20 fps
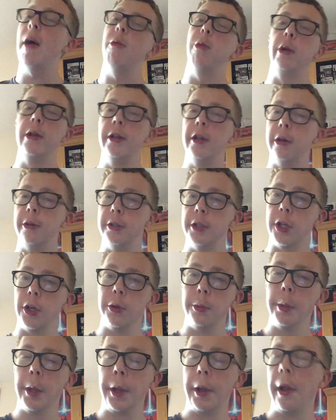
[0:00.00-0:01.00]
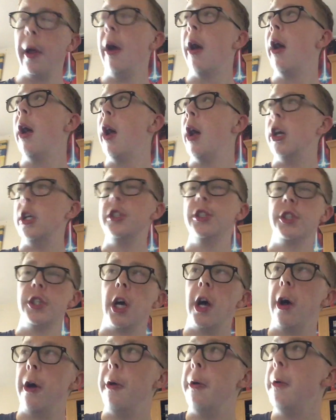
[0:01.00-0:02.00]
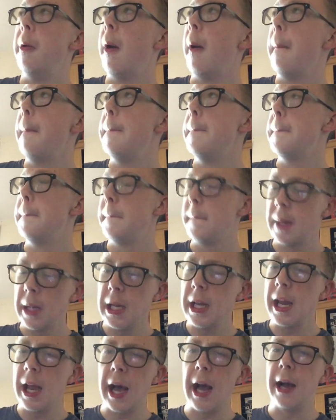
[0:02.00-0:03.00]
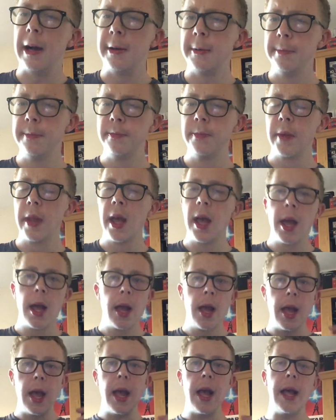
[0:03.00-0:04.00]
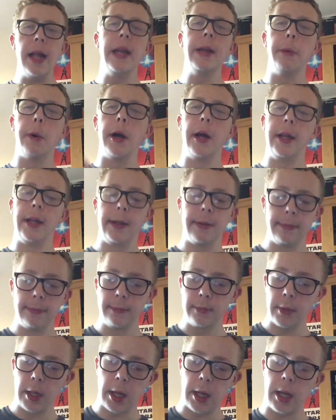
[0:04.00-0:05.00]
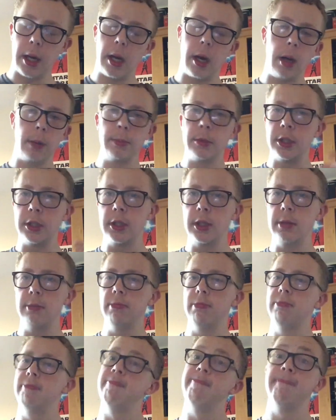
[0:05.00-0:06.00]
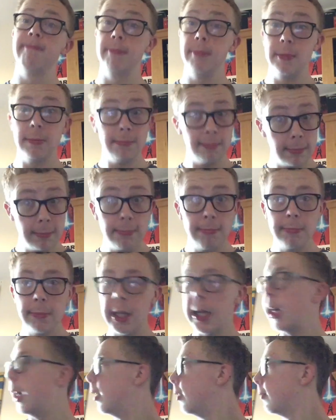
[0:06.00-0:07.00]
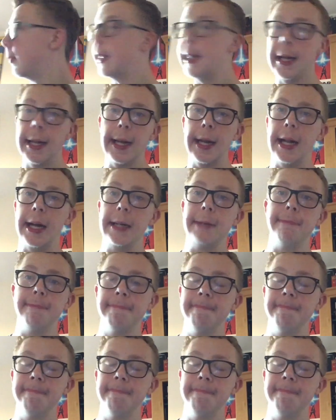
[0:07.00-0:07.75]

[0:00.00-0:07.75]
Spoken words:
have windows open. So, yeah. Anyway, I'm just... Yeah, like that.